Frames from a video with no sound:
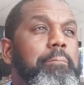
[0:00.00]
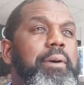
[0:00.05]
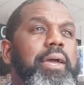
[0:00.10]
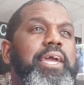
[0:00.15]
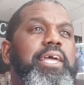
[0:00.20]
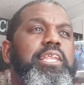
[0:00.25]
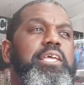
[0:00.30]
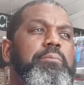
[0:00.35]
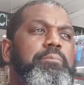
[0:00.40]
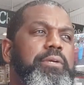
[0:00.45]

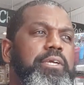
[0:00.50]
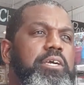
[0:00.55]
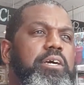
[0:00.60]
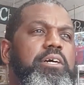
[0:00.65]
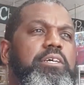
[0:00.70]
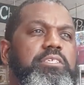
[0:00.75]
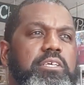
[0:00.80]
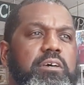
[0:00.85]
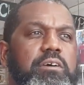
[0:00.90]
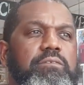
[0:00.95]
mainly
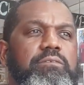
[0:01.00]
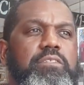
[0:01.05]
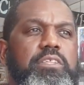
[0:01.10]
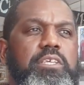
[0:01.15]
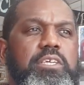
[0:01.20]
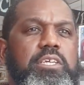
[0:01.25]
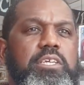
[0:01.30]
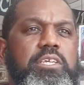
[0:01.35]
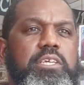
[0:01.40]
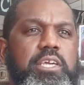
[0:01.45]
because of
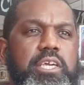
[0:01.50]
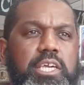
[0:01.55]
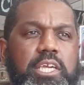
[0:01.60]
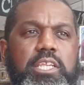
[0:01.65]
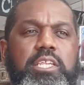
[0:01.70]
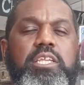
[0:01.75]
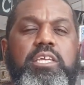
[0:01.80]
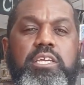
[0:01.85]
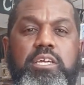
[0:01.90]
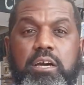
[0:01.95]
the
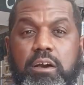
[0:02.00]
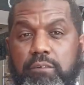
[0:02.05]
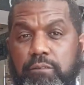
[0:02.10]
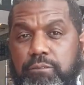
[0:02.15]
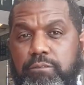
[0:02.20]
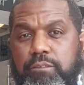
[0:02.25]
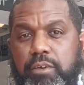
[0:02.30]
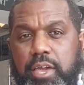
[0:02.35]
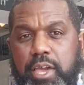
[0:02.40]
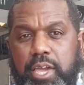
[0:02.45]
ending
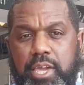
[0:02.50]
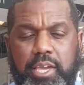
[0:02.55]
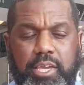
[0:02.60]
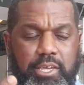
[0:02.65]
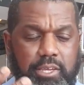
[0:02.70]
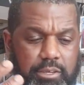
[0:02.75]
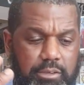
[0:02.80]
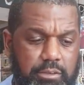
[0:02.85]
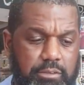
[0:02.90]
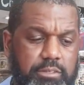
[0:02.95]
of
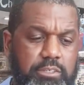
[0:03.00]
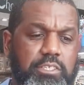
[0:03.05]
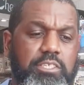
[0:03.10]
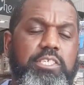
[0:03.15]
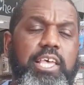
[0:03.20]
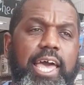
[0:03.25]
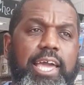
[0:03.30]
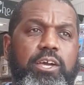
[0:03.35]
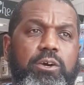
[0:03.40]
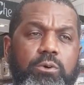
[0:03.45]
a
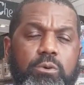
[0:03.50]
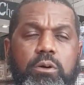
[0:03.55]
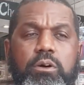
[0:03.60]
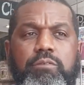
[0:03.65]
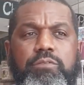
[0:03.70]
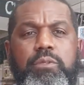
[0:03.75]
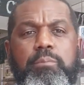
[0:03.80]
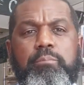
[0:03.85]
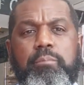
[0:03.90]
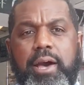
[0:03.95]
cycle
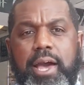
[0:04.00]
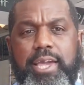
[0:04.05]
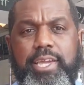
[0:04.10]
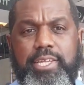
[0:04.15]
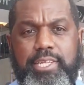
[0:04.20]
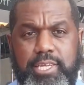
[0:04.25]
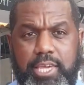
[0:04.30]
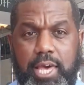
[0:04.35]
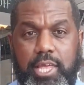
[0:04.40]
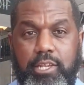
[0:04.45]
of the
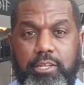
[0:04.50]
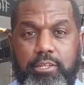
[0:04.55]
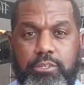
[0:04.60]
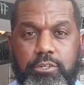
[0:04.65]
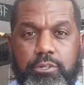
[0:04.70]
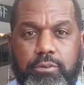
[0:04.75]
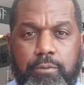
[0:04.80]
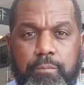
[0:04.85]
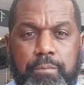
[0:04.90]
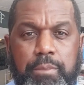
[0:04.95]
Mayan
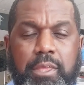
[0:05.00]
calendar.